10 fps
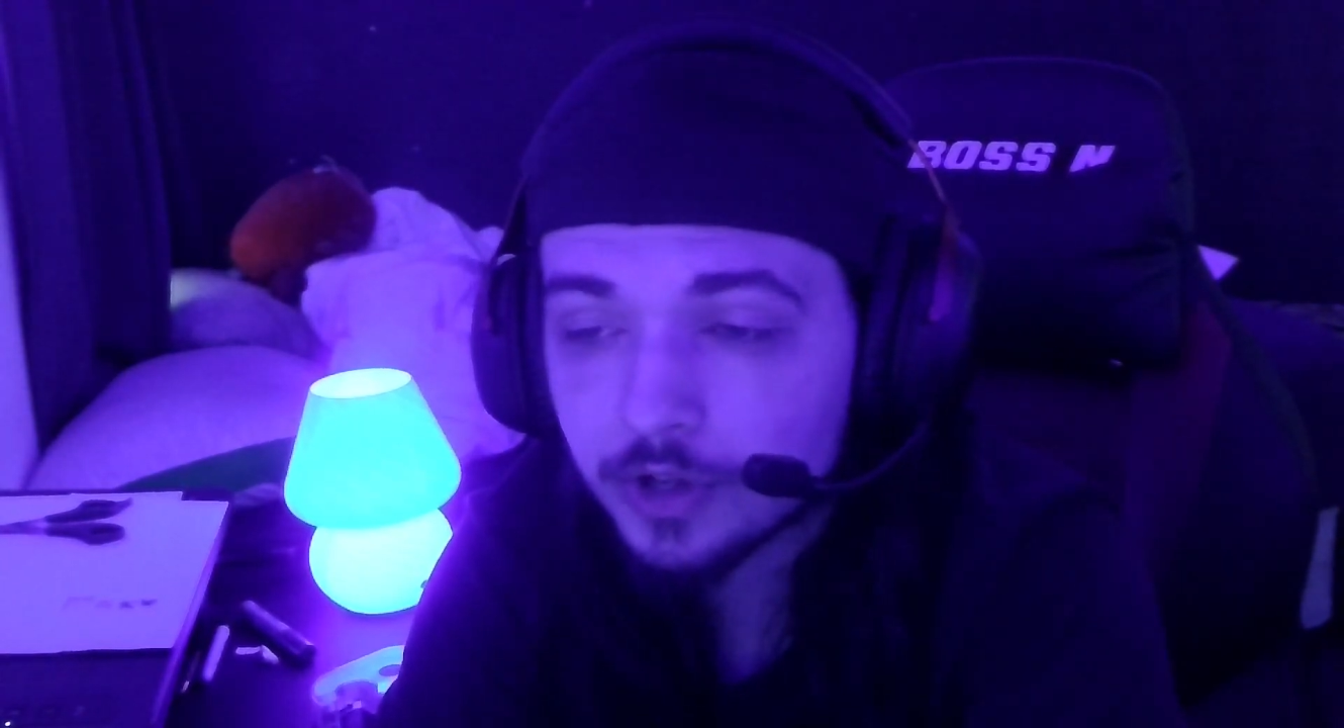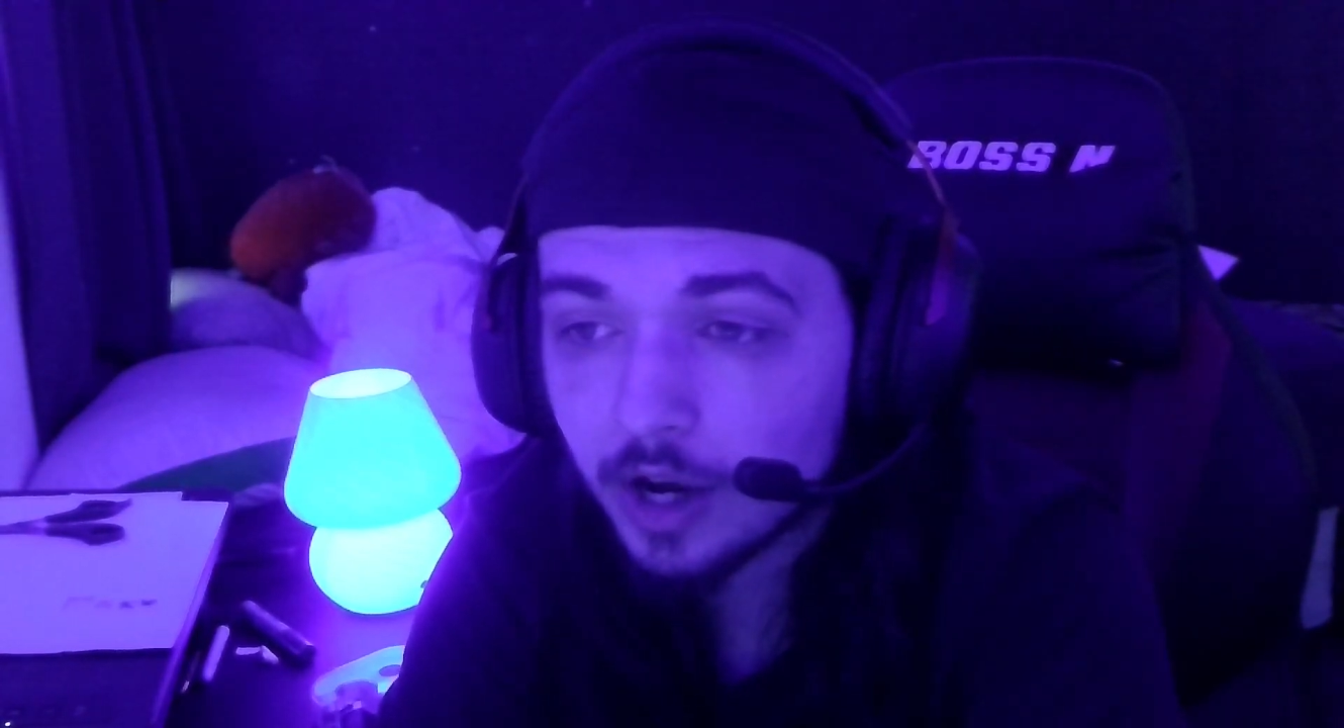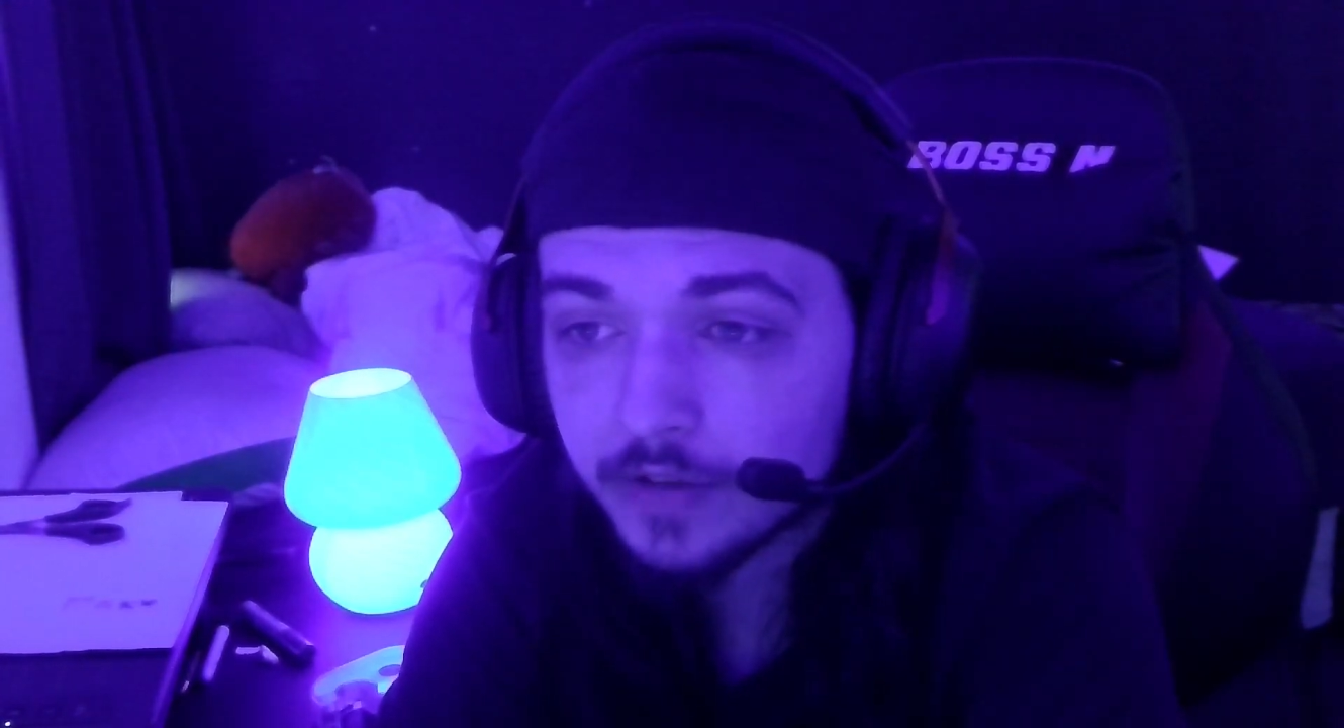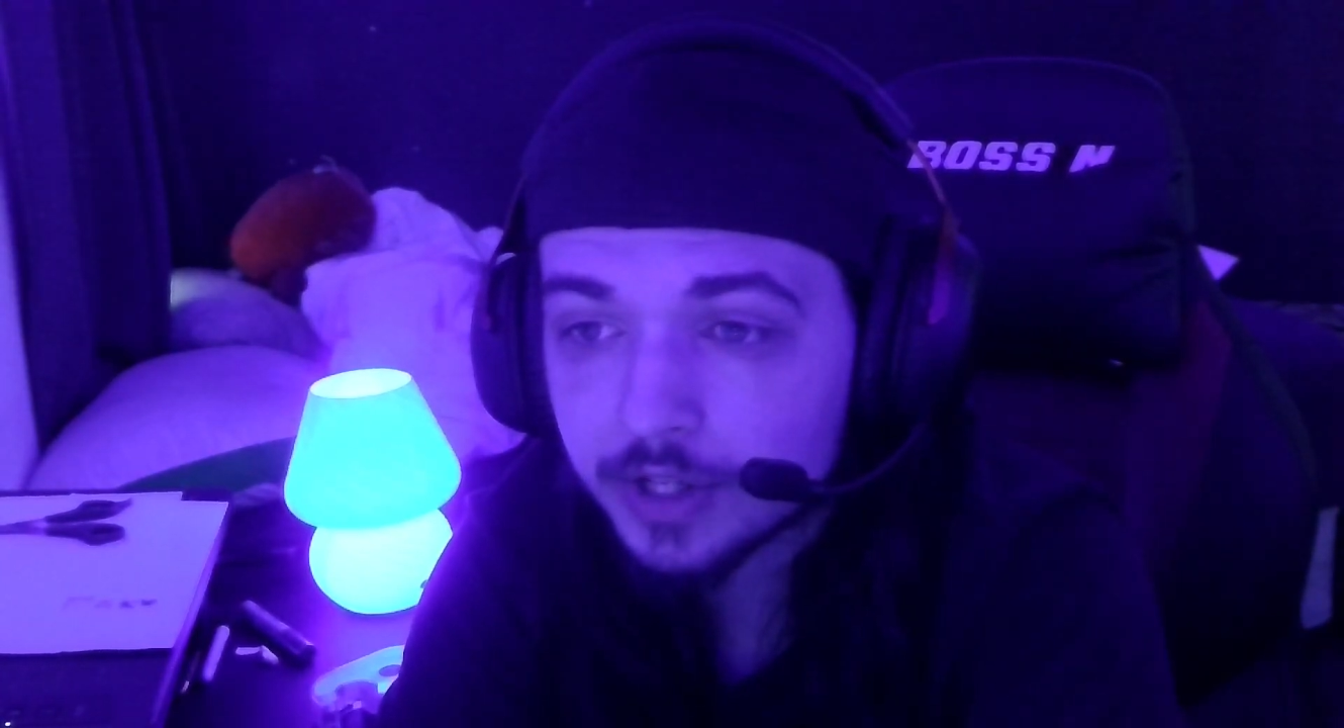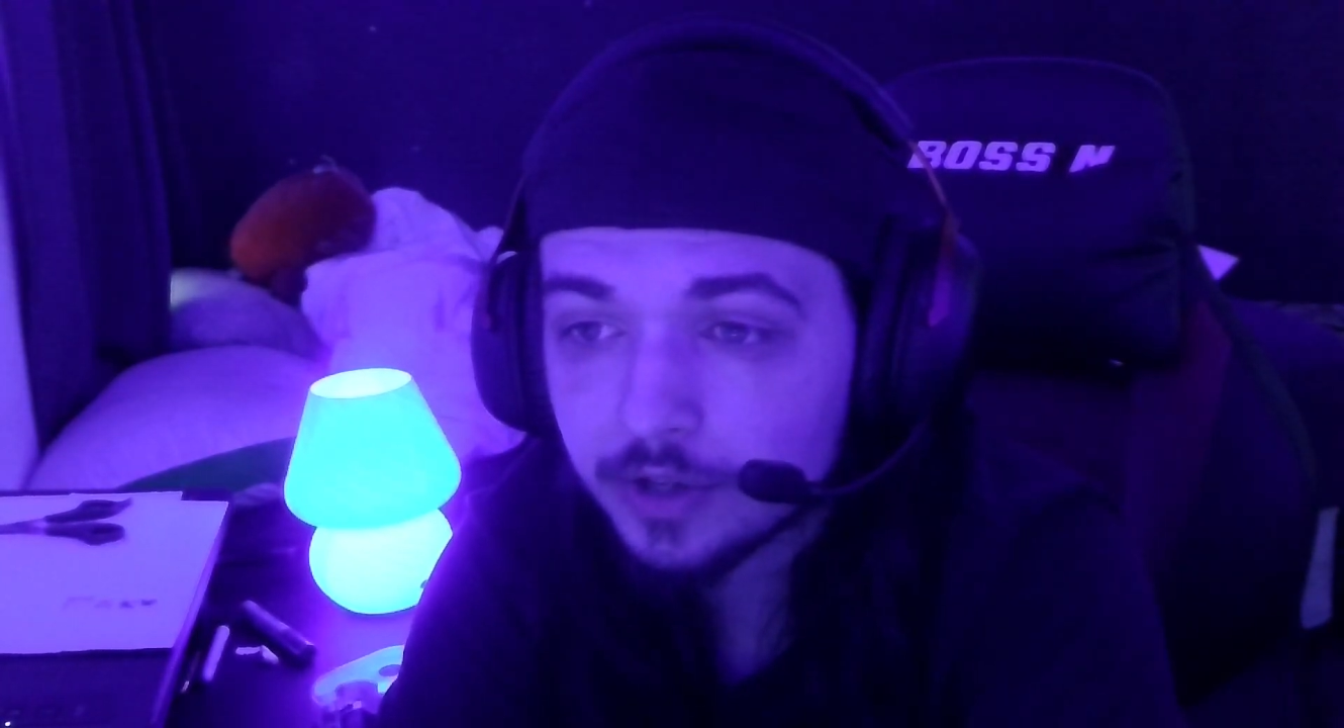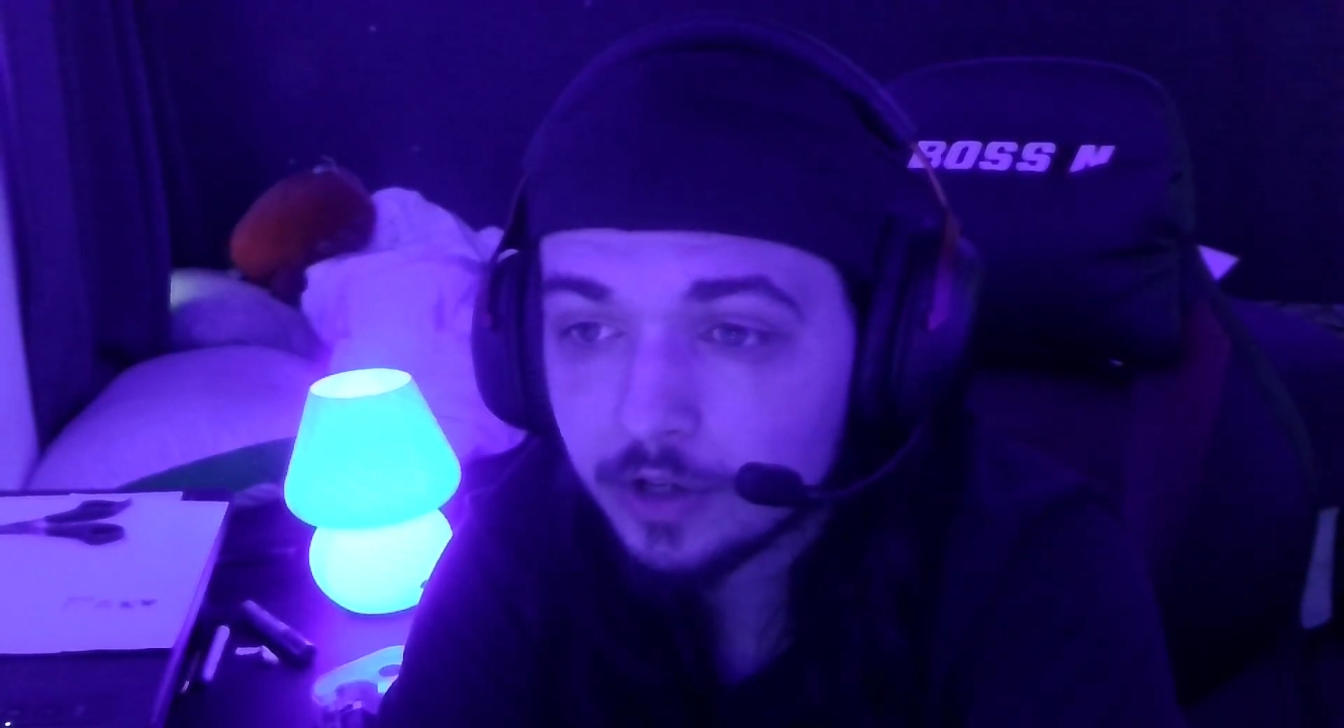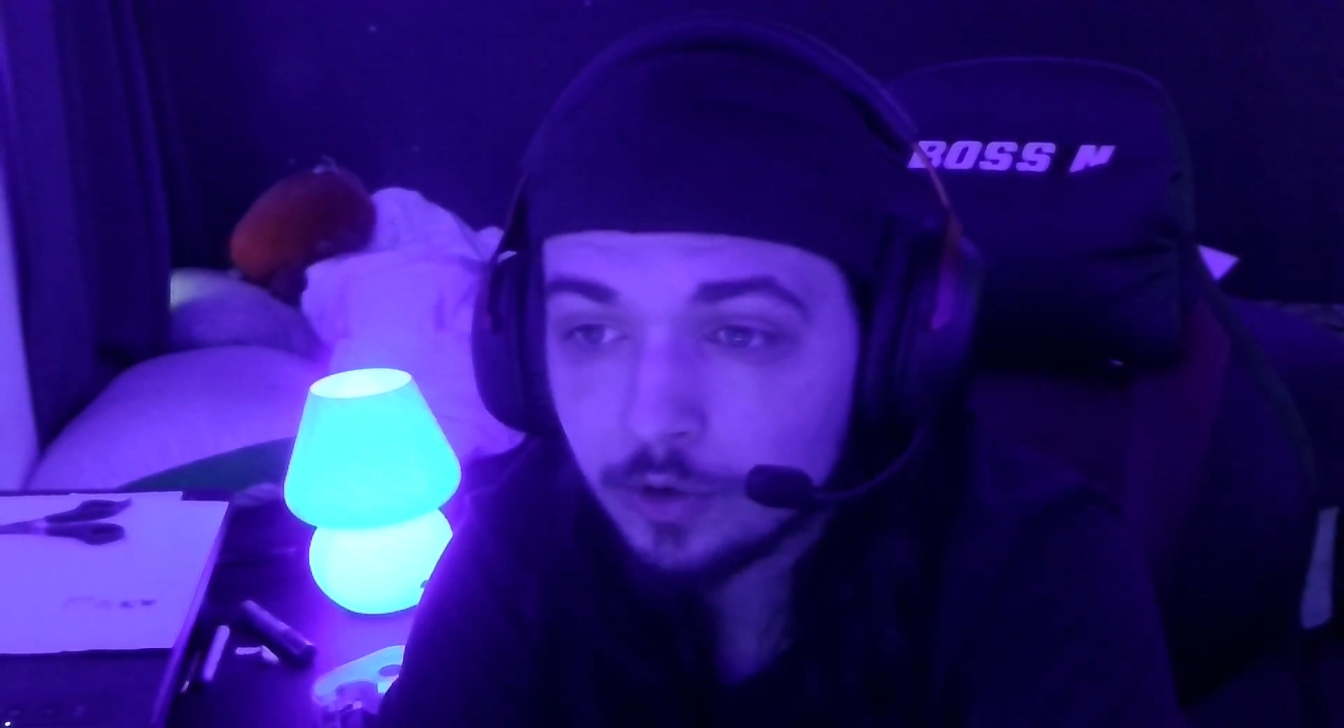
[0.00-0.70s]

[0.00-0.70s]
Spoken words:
obviously,